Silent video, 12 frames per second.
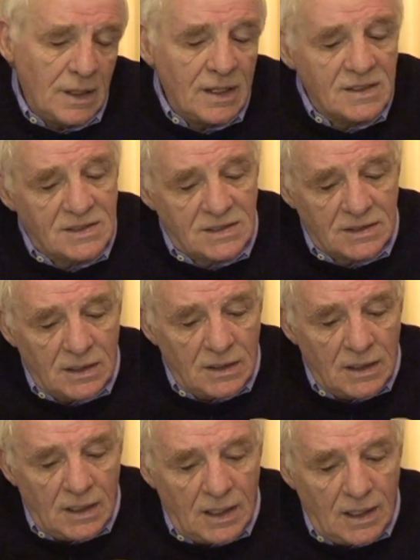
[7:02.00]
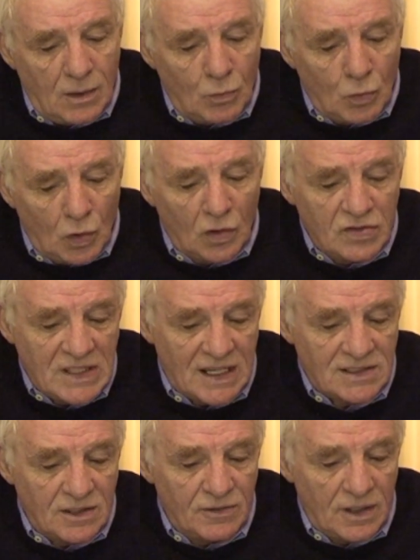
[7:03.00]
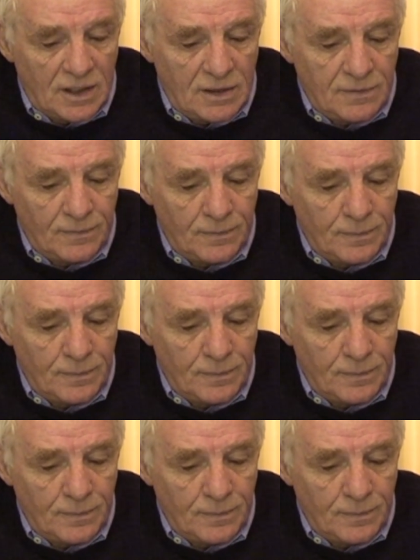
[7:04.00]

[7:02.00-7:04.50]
it's Wolves Aston Villa,